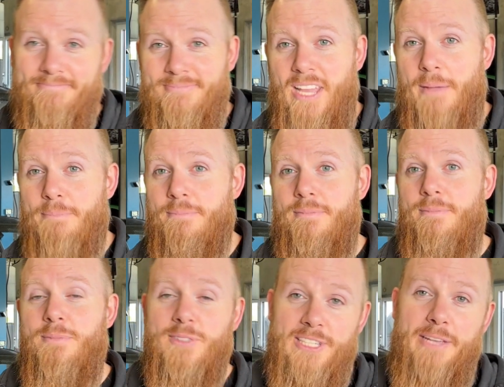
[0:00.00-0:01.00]
yeah,
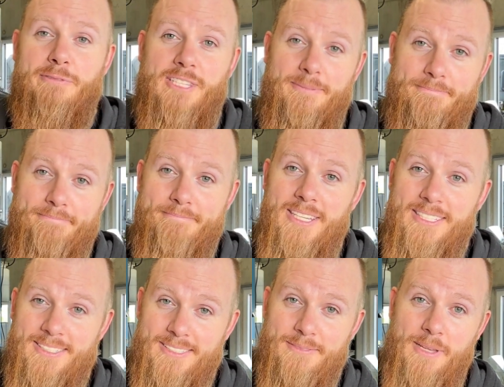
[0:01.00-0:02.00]
safety
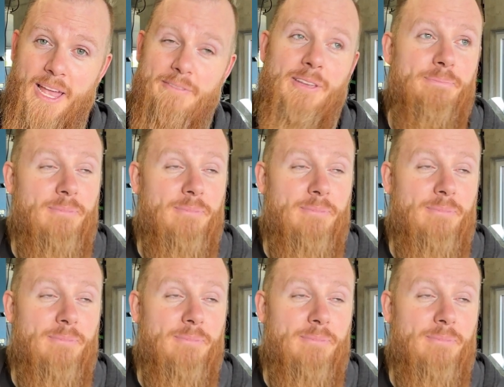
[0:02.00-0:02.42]
is heavy.